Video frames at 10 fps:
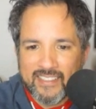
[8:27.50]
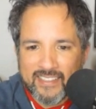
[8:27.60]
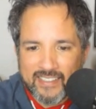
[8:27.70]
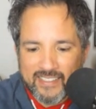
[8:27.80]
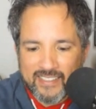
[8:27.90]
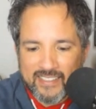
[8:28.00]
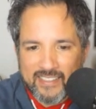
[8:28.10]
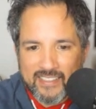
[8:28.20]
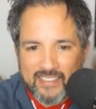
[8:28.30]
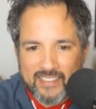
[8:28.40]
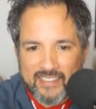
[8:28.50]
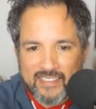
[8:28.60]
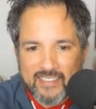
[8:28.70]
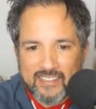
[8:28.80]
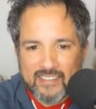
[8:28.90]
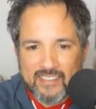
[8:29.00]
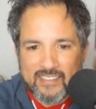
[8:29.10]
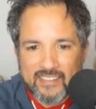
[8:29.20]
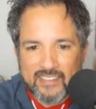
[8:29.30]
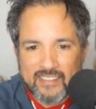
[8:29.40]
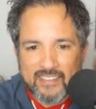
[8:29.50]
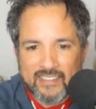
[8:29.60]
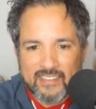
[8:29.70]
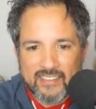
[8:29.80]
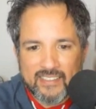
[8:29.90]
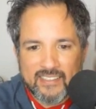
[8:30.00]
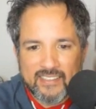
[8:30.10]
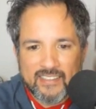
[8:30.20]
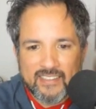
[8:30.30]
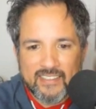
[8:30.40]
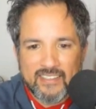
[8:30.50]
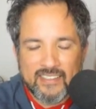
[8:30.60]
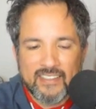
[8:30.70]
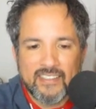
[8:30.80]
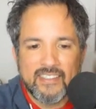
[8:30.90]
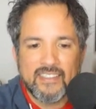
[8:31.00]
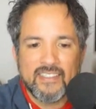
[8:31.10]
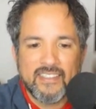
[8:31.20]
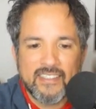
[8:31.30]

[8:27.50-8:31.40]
The person shown says nothing.